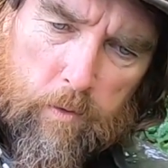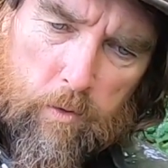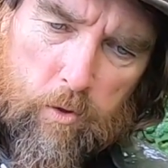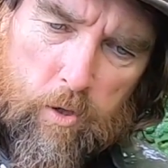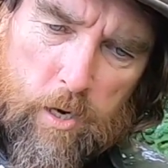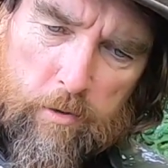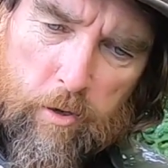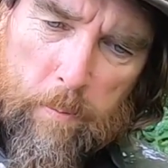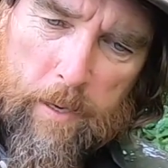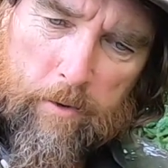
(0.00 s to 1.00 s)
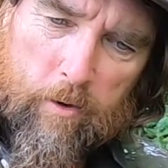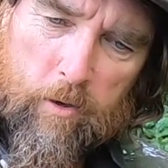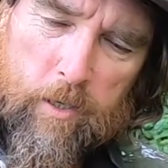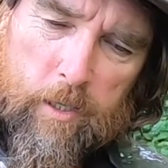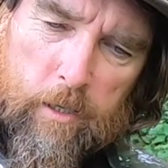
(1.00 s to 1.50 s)
just about
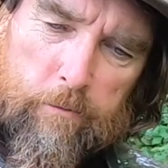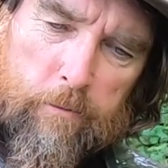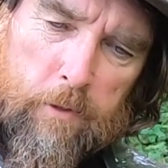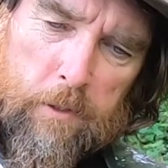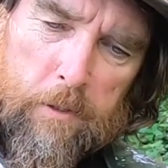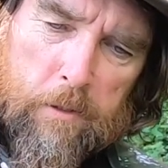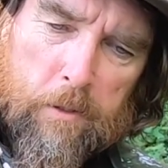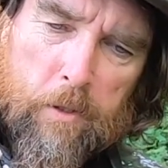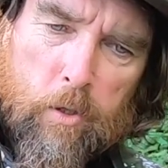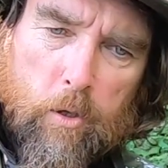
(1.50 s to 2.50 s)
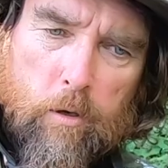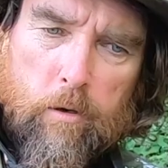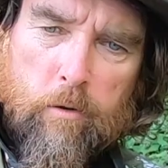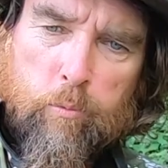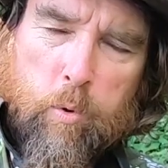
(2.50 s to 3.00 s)
long enough
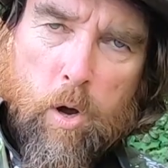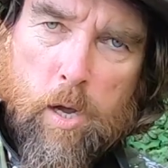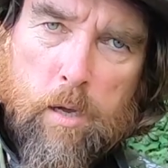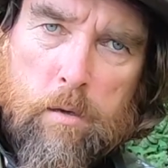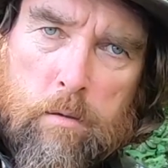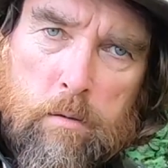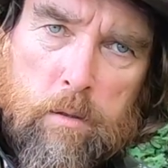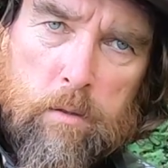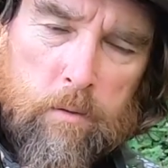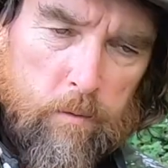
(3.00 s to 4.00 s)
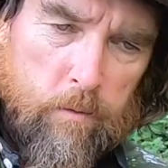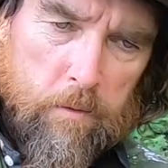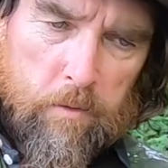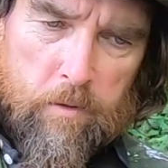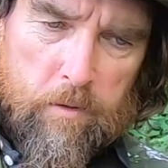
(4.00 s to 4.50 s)
of wire.
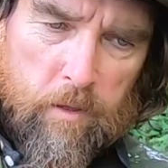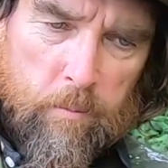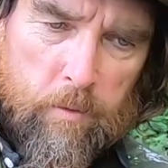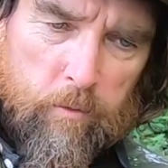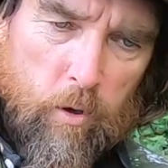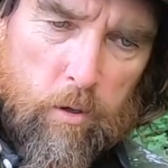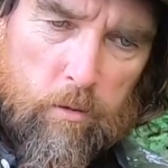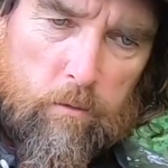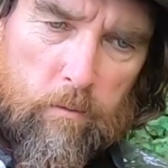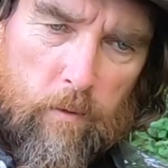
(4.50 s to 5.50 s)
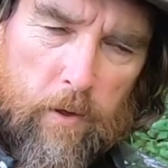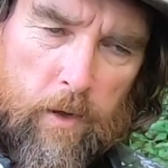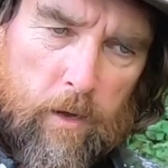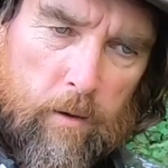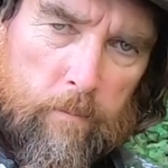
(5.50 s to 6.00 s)
Then we've got
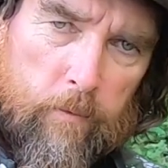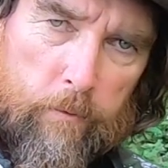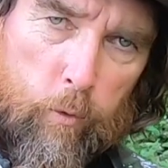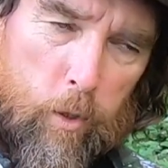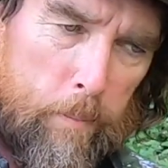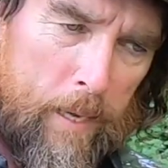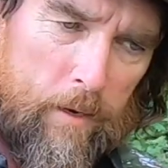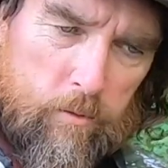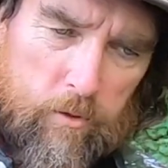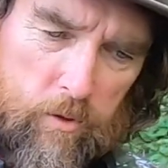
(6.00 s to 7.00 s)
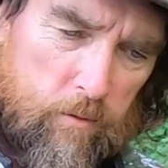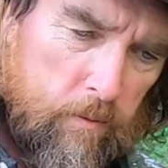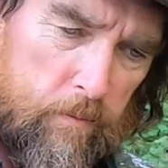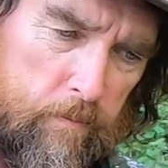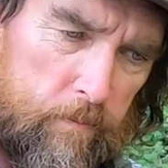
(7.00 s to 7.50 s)
40 pounds.
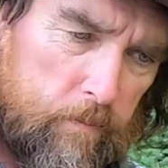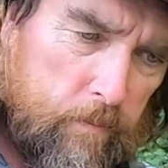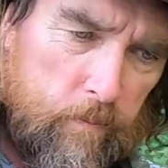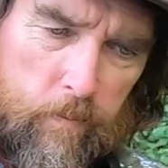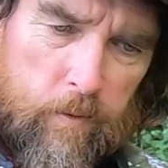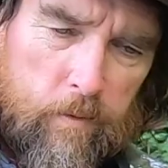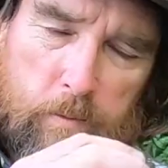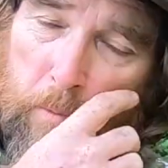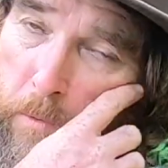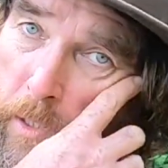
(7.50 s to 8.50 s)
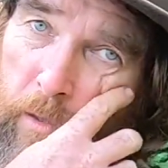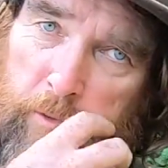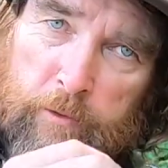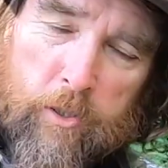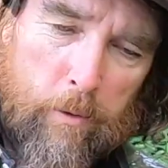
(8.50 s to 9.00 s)
It says
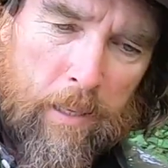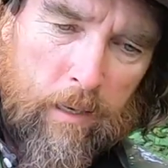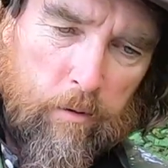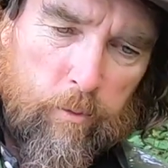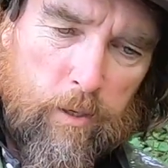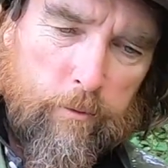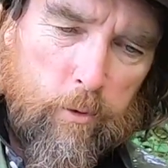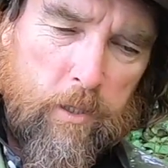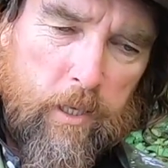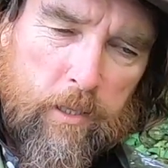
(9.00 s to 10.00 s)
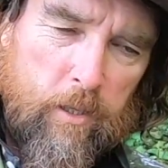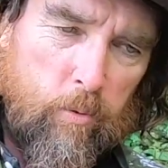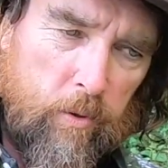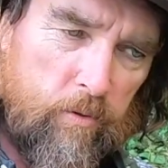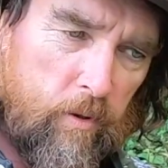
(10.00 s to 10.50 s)
50 on the packet, it's really 40, and then
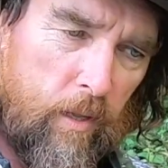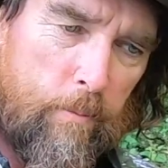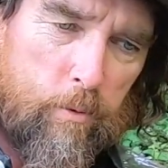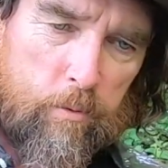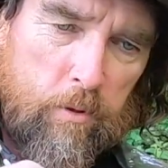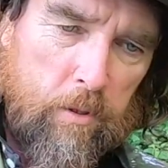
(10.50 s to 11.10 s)
twisted, doubled,